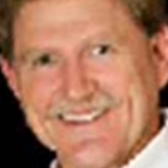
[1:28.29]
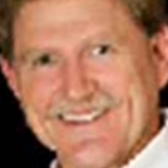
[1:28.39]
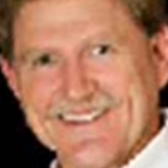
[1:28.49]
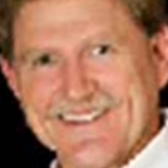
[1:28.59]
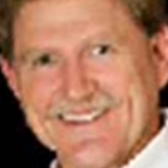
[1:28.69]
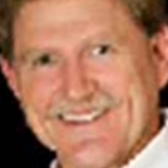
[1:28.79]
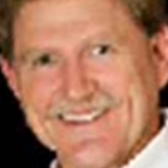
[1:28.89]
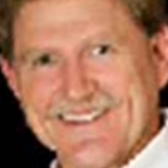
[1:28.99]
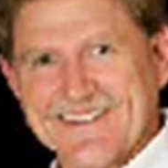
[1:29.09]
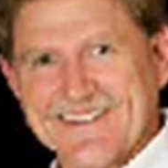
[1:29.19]

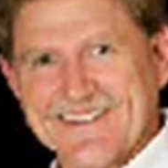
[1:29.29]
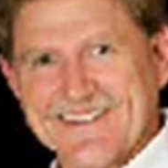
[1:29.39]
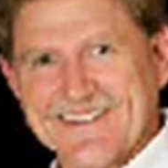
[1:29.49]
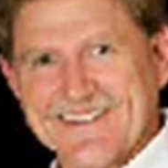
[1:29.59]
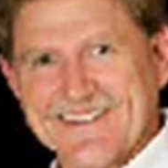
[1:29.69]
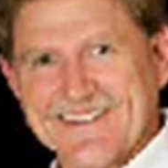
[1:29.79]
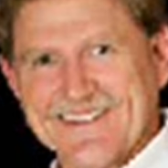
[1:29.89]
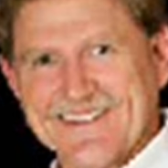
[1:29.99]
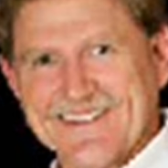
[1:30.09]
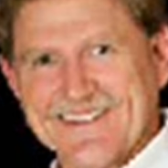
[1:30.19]

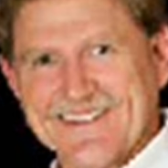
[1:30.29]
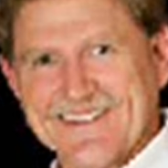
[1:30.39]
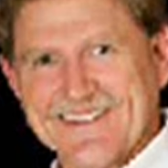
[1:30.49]
The face doesn't move, so there is nothing to read.